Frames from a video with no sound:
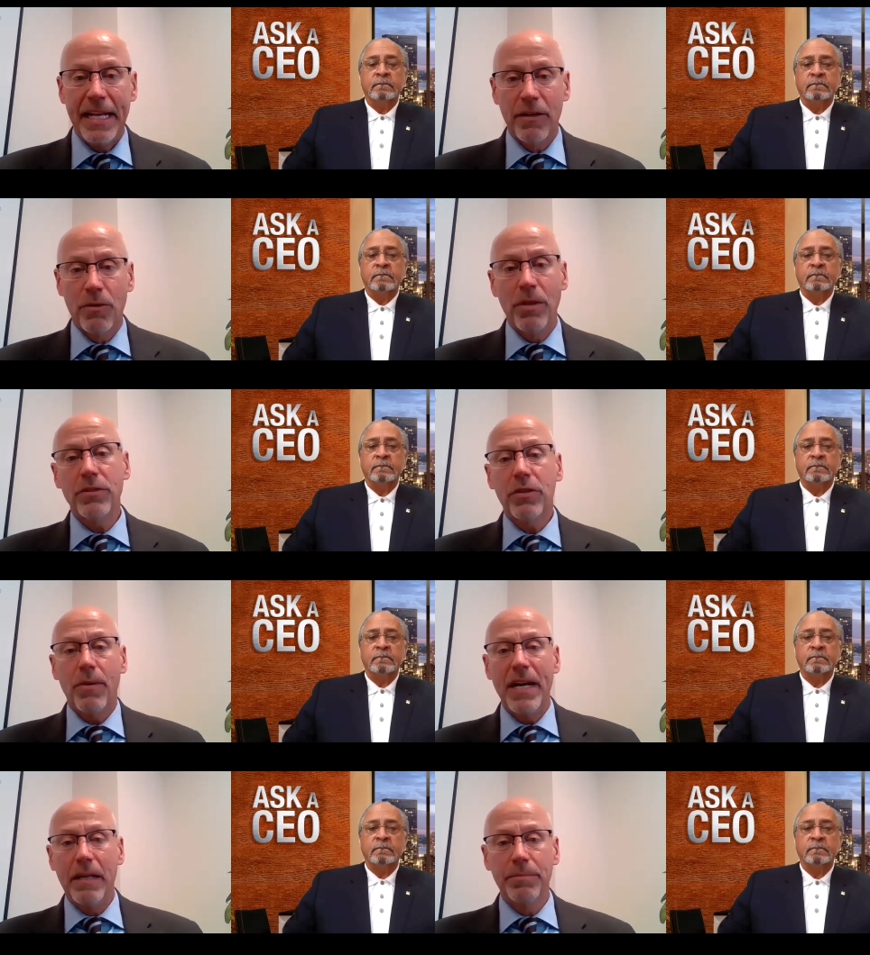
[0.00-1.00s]
Speaker 1: it also
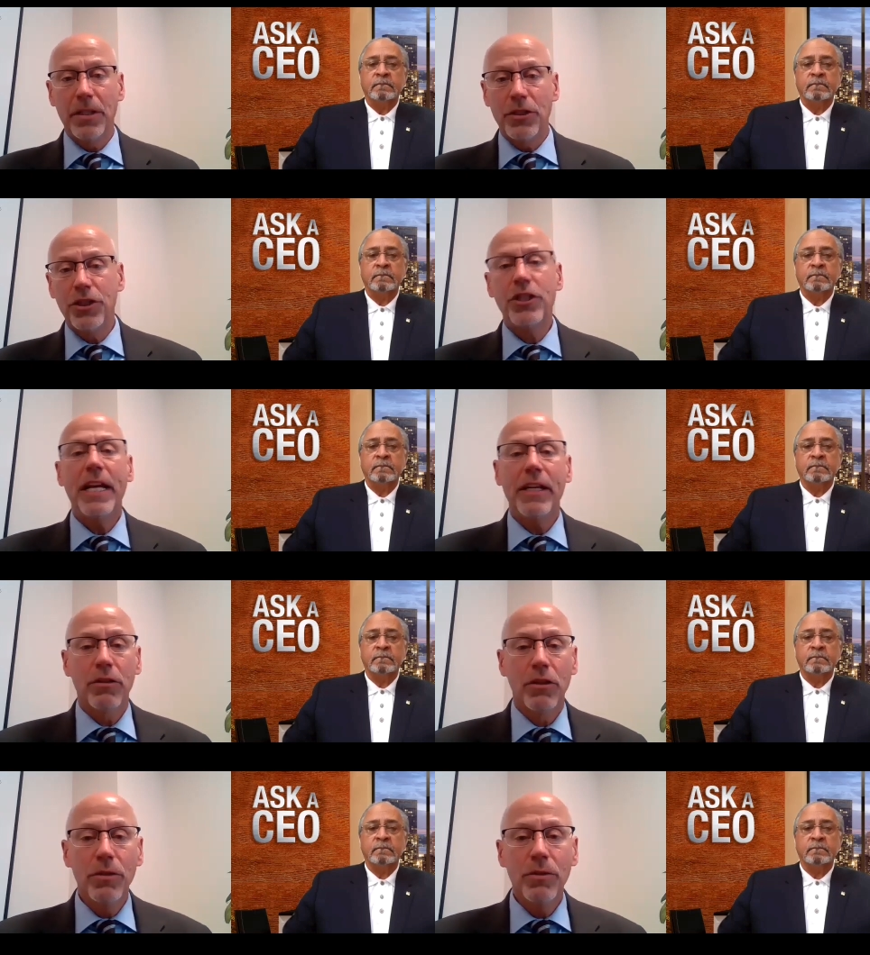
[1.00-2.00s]
helped us shake
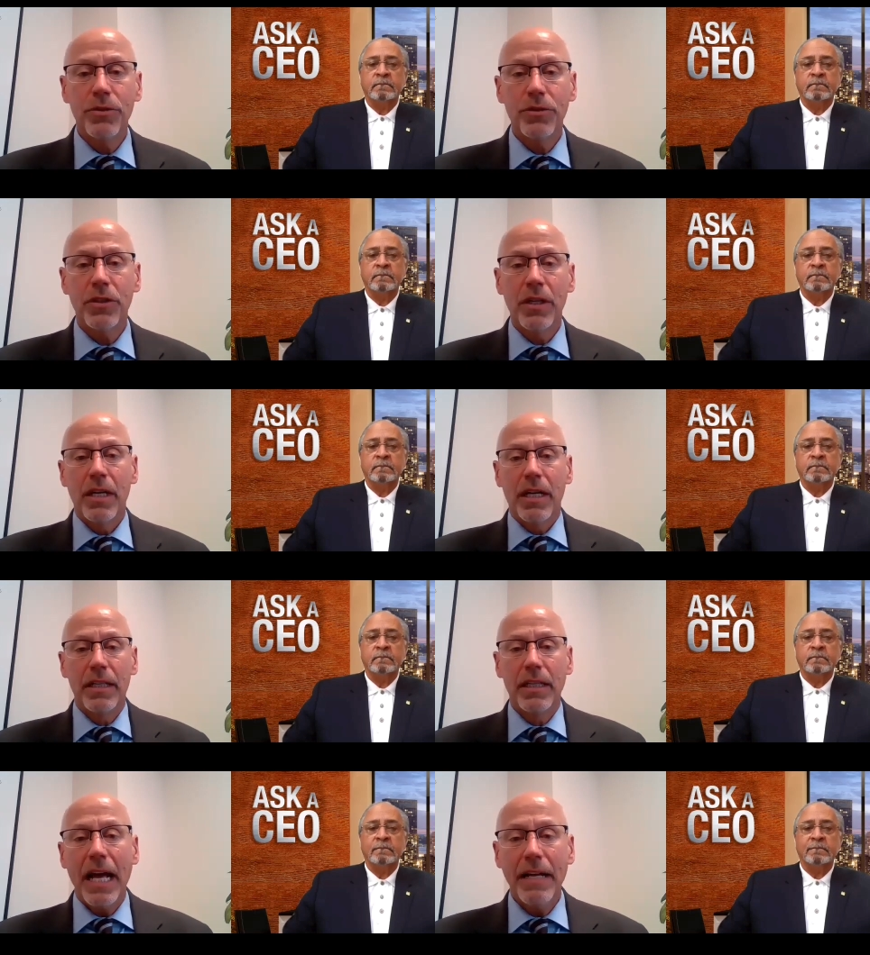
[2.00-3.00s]
loose a
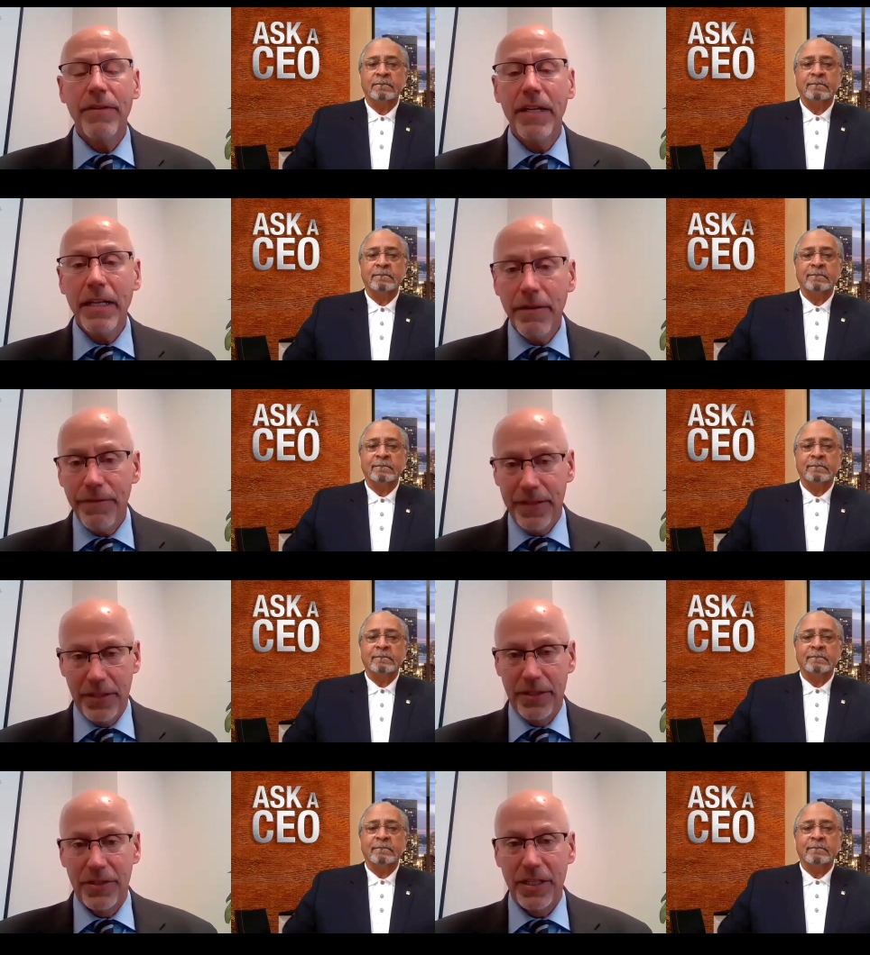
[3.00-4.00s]
lot of
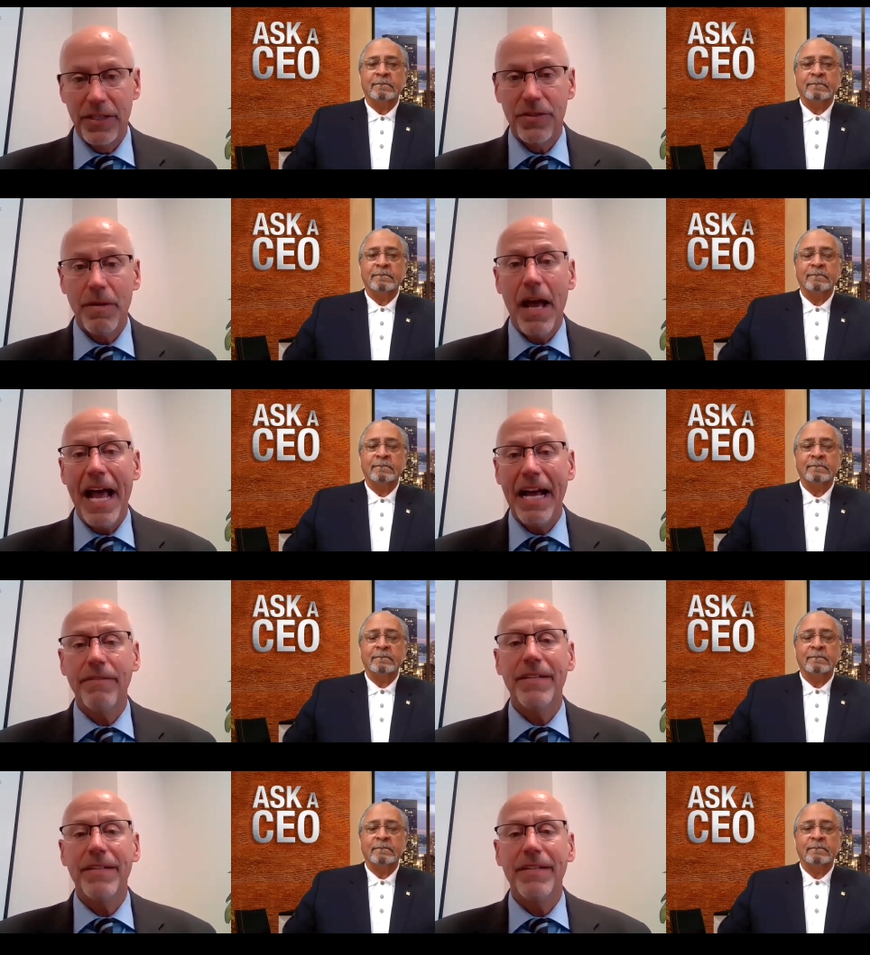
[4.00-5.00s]
inefficiencies out of
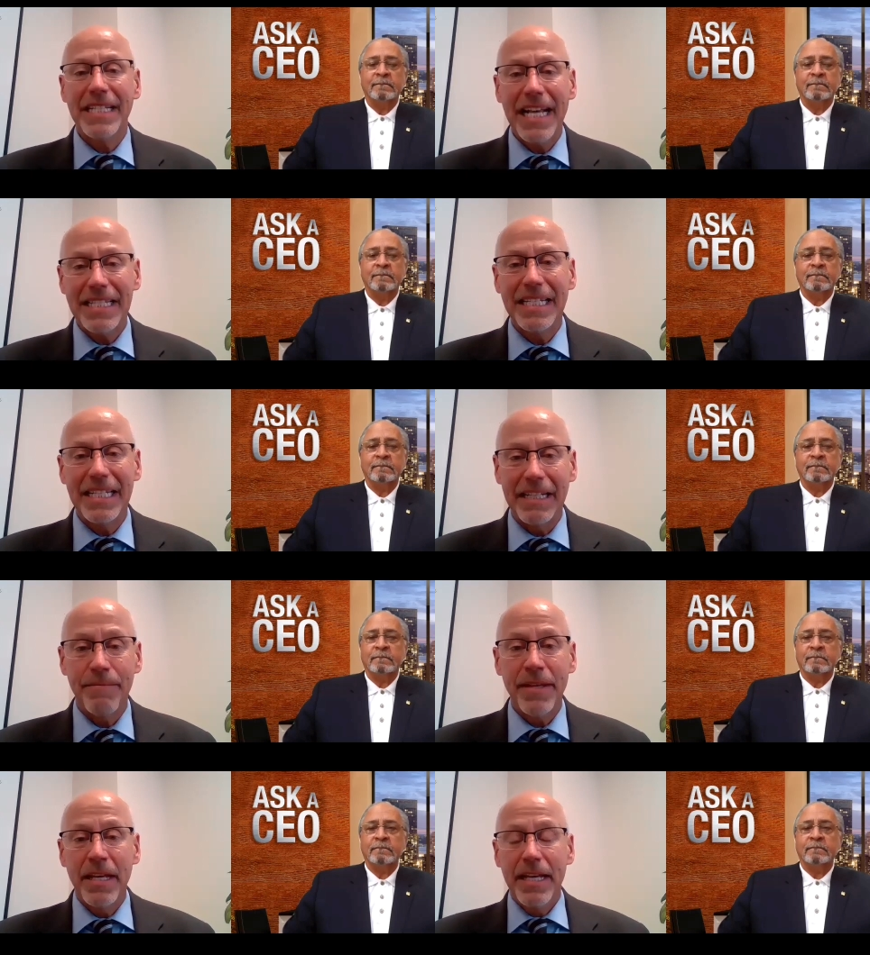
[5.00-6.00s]
necessity.
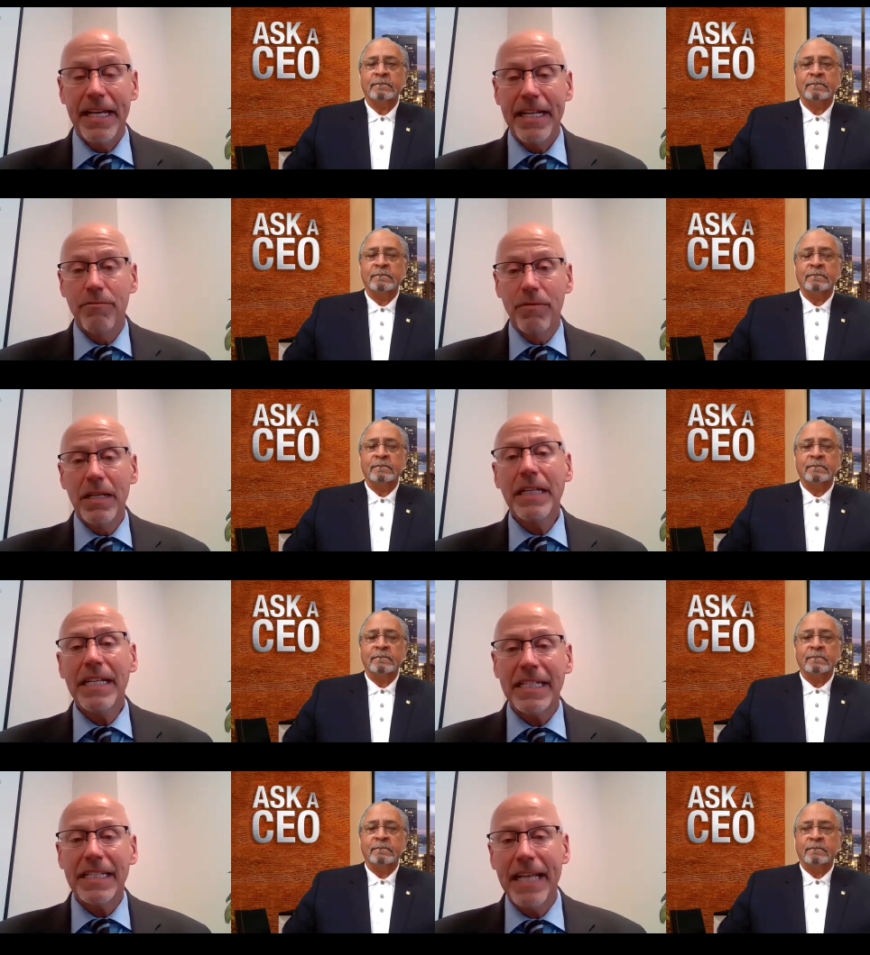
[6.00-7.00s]
It really
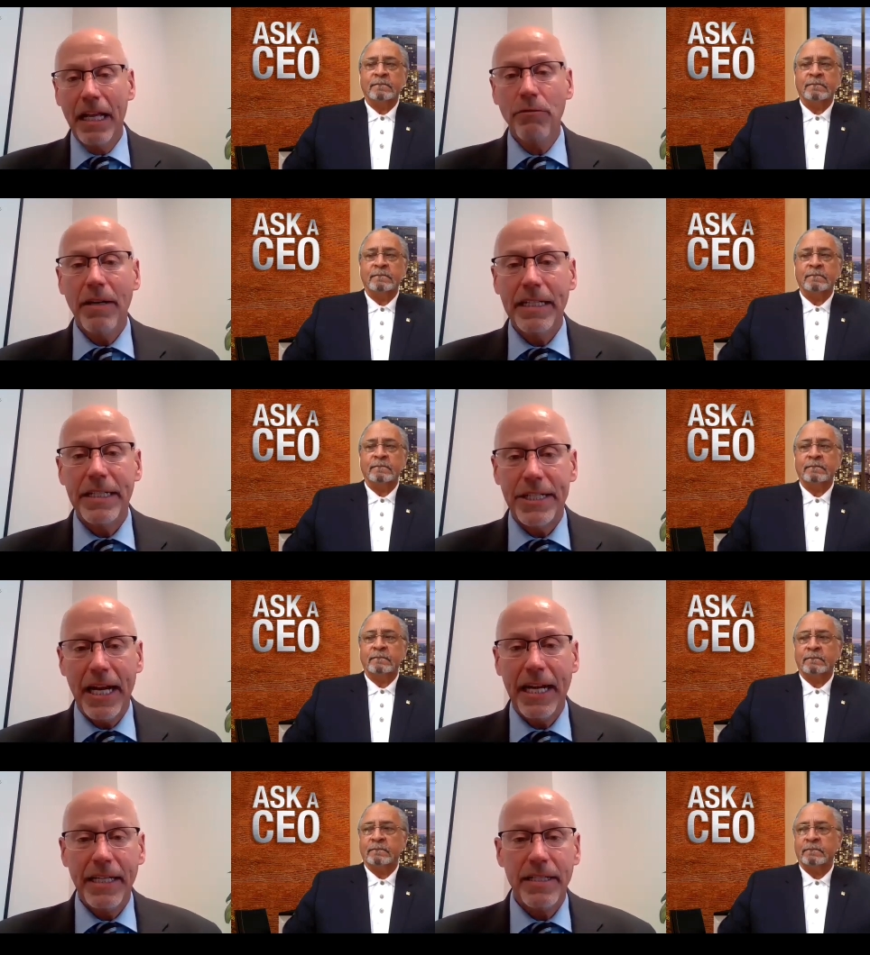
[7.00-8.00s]
accelerated
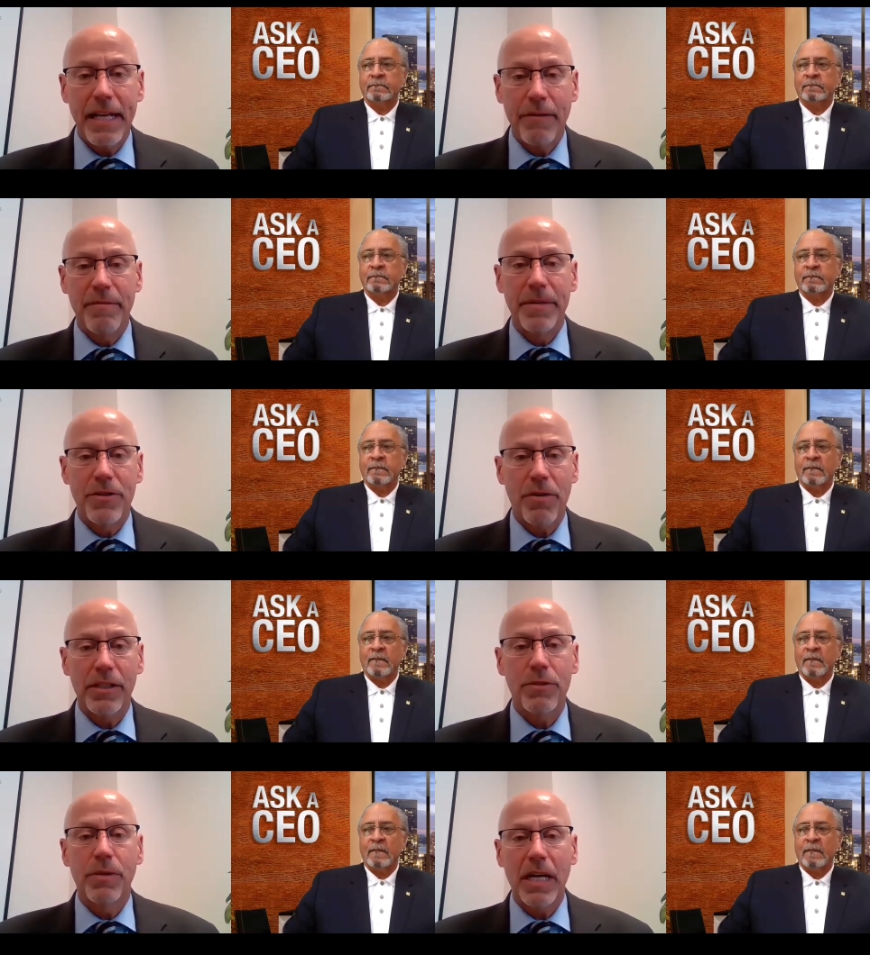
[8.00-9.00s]
change that we've been trying
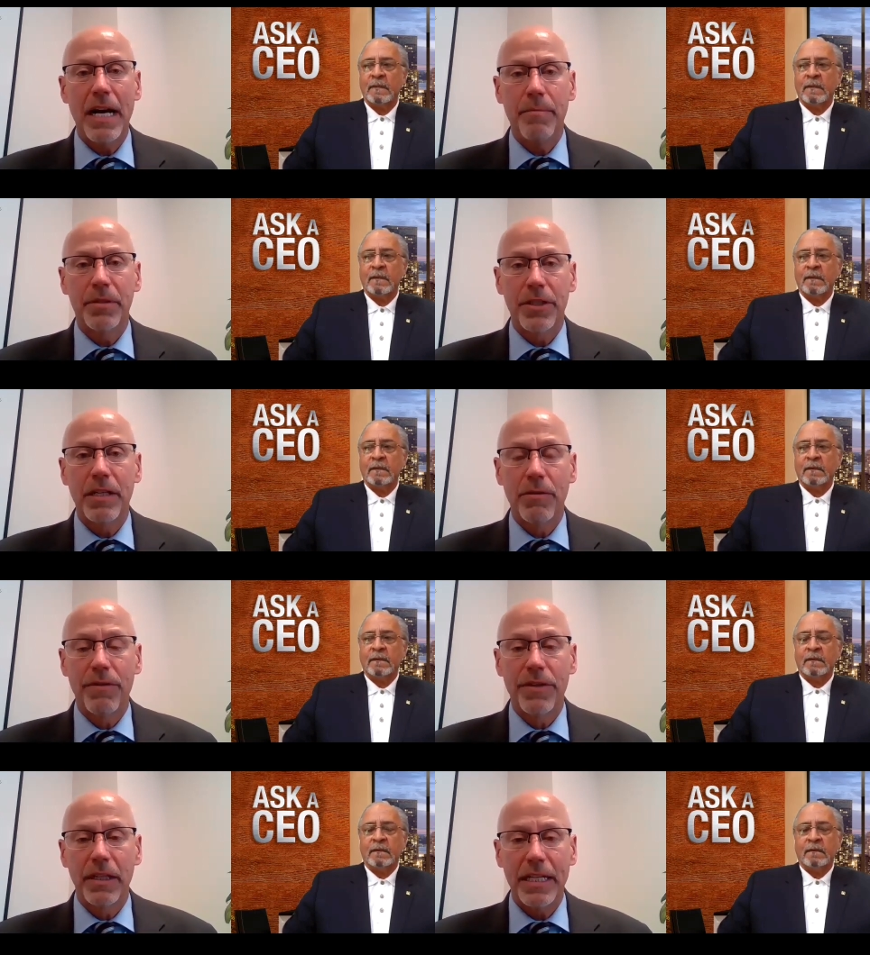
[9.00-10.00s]
to accomplish here over
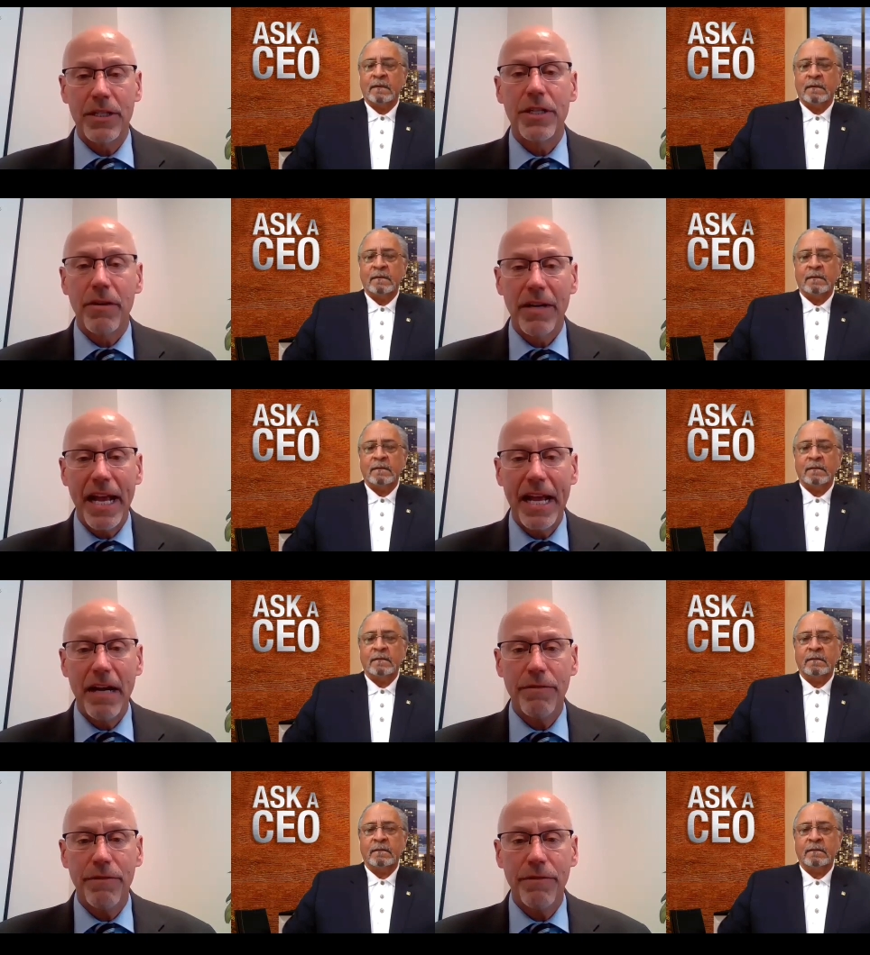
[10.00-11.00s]
the last year and a
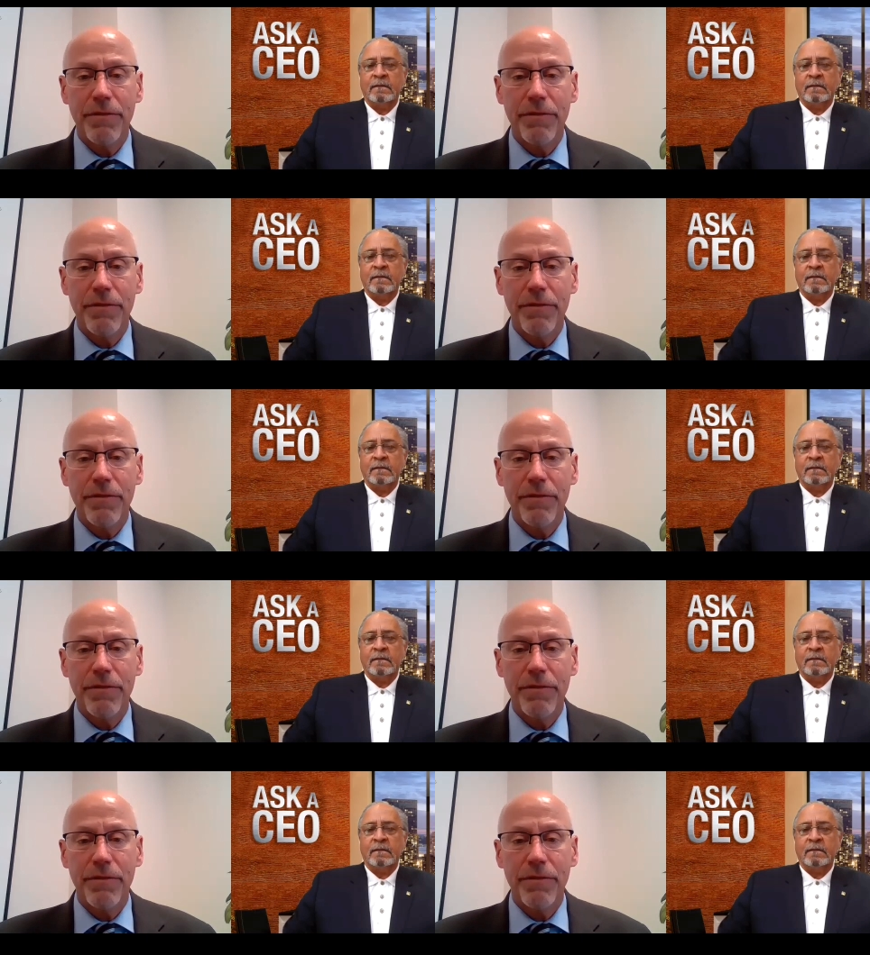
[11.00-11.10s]
half.